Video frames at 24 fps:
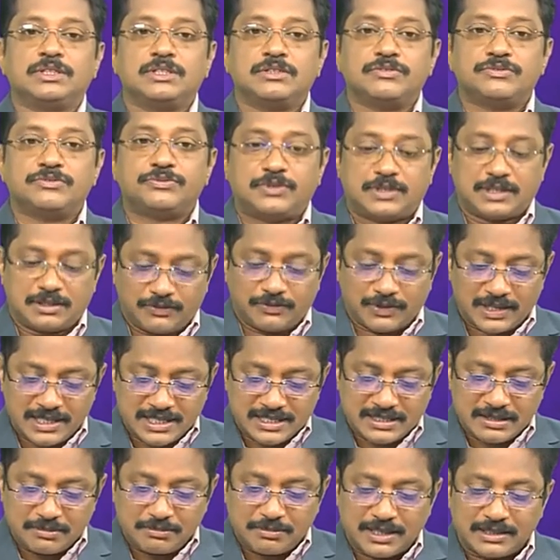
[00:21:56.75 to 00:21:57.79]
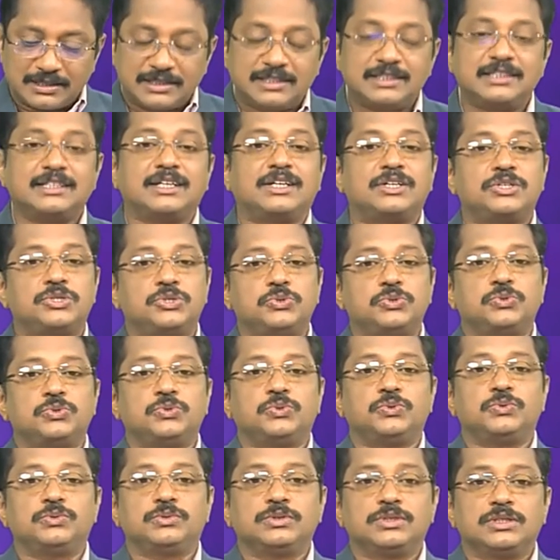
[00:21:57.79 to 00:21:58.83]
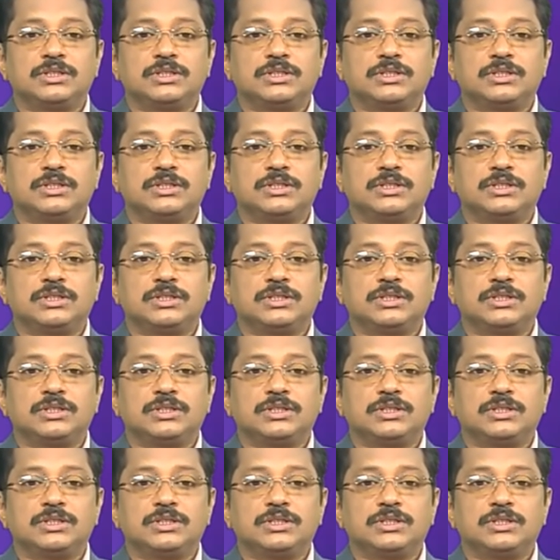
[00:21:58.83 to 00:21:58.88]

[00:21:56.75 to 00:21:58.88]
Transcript: For what is the month here? June.